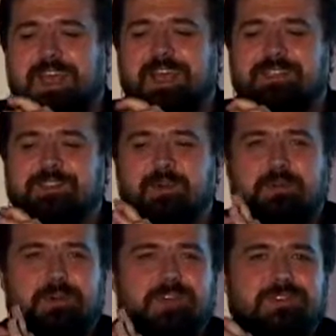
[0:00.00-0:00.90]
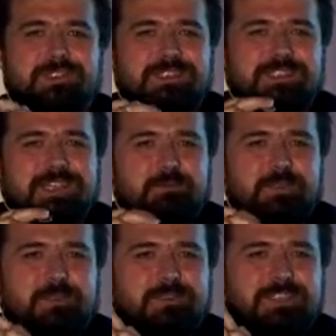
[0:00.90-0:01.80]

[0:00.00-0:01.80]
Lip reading: extra parentheses that we don't